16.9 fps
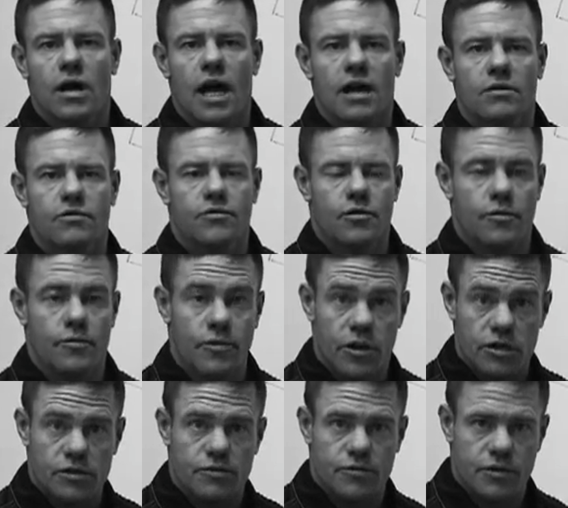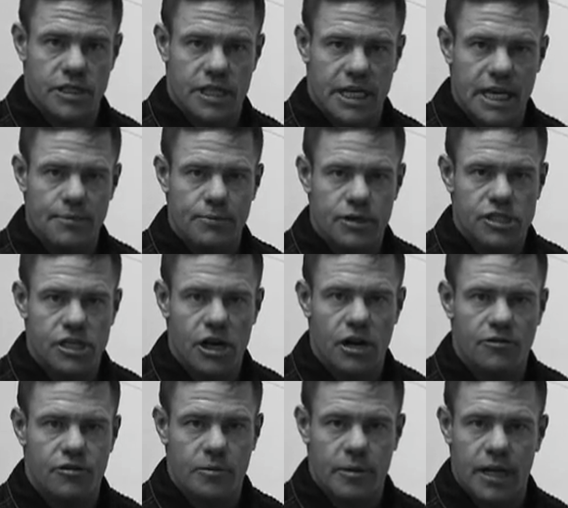to keep
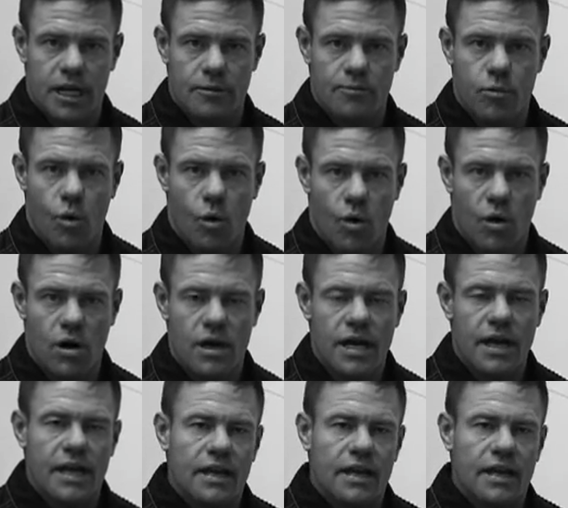yourself from getting bored,